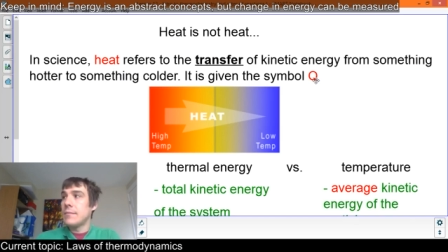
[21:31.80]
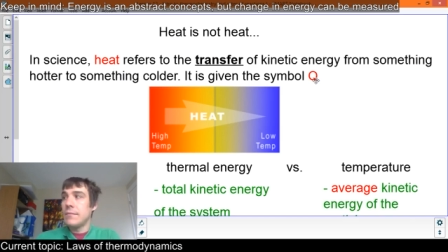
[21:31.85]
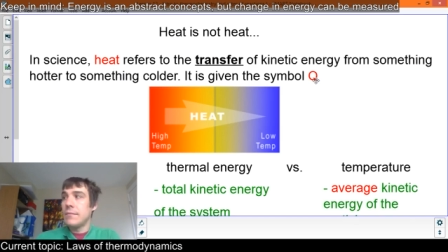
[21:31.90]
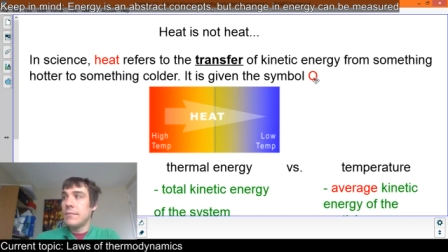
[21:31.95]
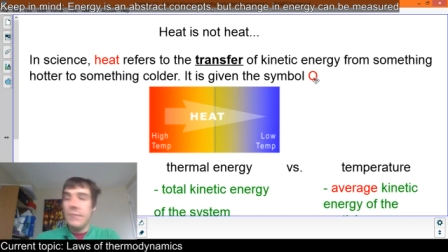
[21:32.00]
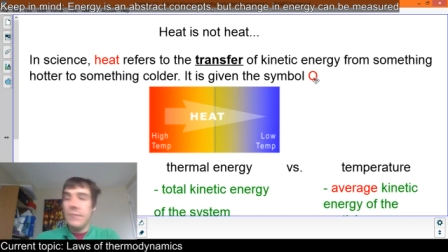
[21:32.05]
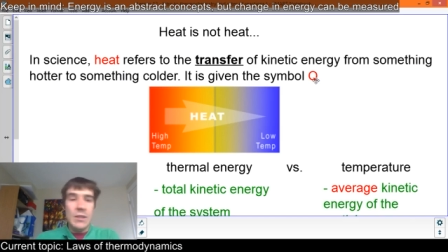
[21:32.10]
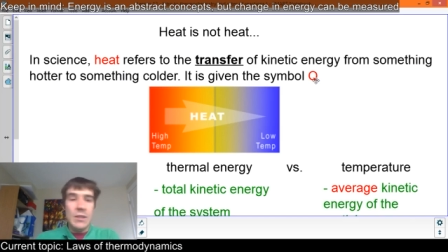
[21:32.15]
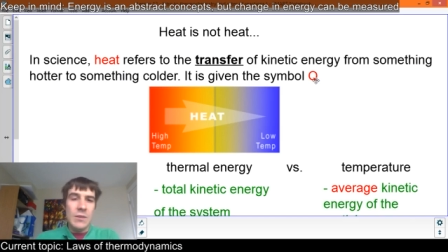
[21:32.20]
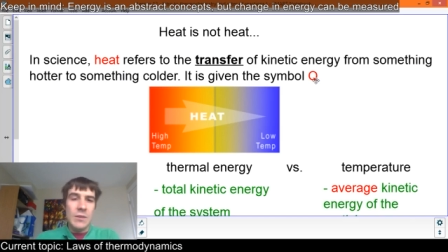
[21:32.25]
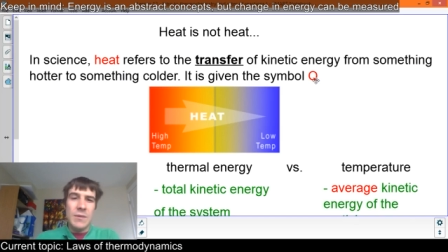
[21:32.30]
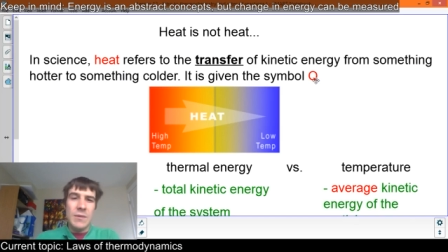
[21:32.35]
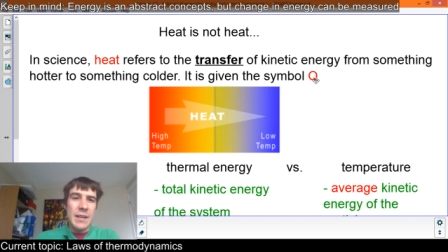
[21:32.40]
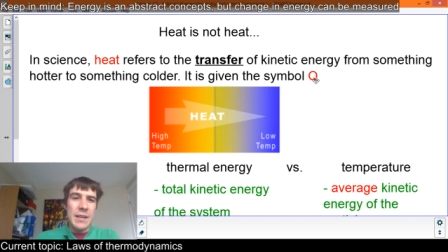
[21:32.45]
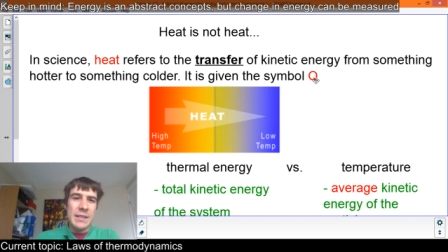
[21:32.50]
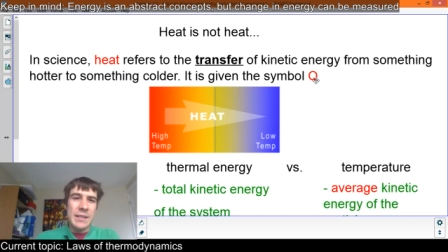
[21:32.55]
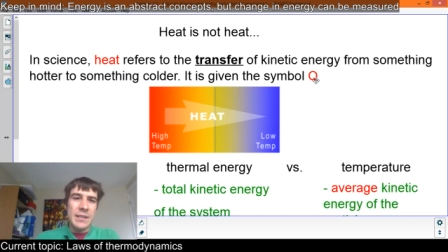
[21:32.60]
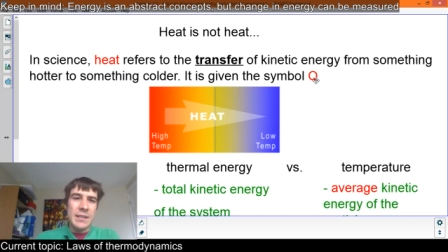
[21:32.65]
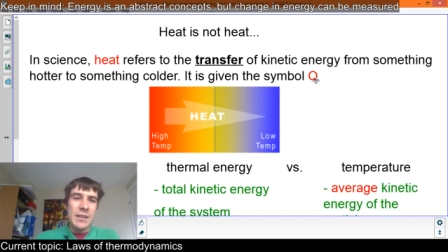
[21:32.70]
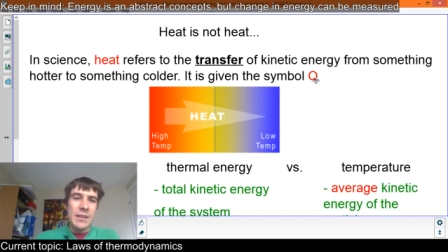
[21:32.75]
Don't know why
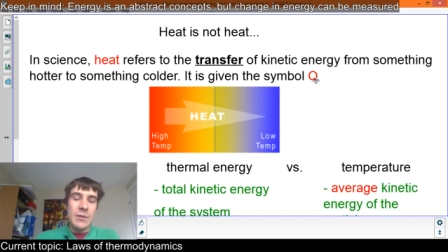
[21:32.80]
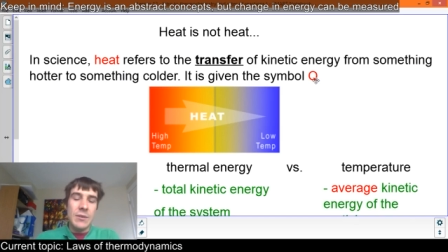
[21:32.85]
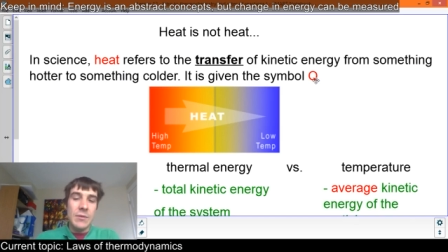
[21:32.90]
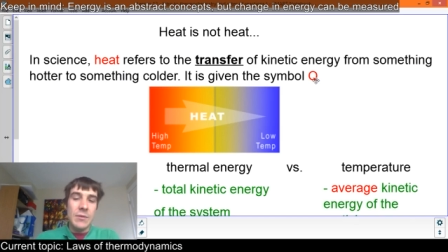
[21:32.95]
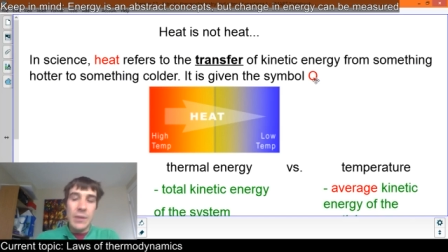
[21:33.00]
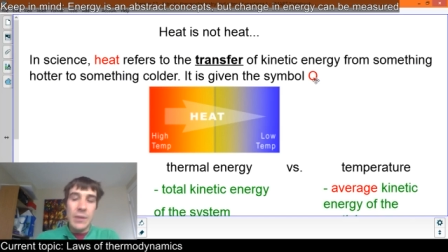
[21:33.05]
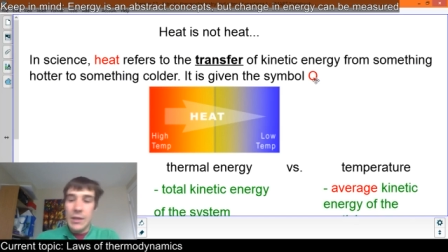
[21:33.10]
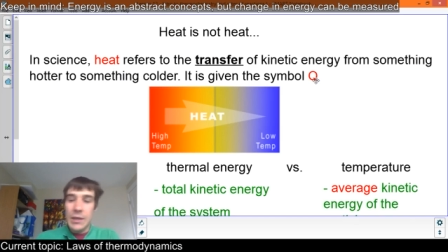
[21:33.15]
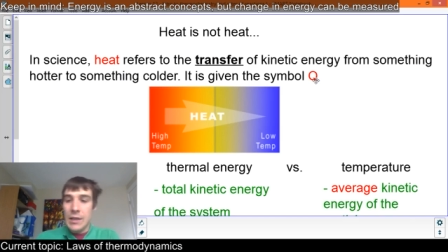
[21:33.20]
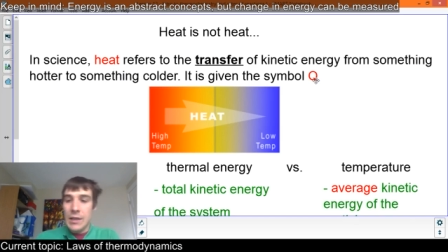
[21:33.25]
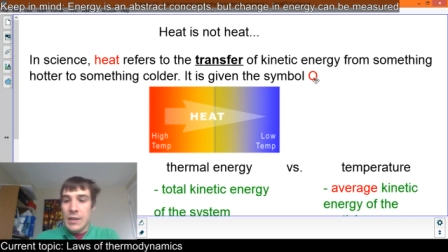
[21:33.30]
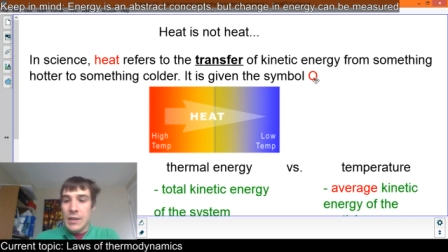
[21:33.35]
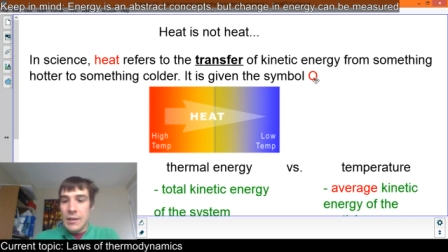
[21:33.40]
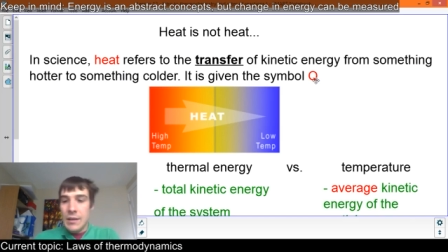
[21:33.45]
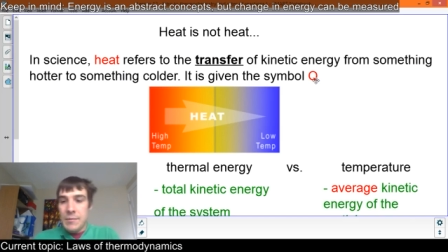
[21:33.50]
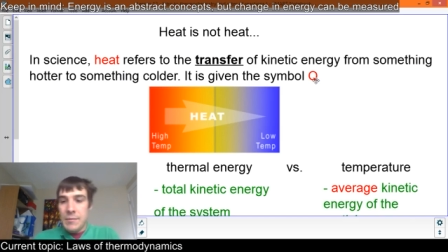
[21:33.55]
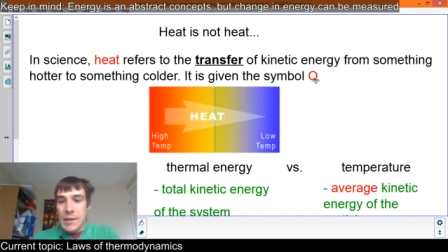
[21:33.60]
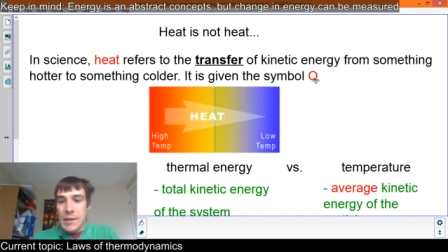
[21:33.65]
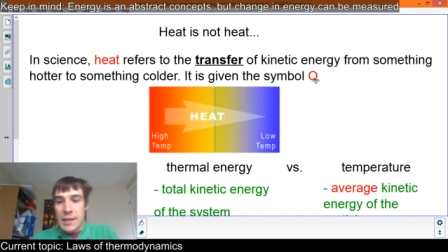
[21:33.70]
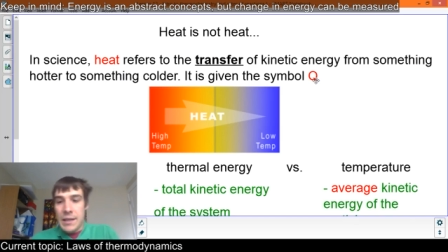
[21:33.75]
it's Q.
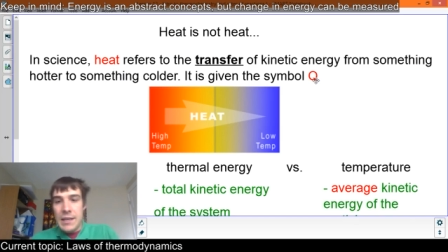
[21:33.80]
But yeah,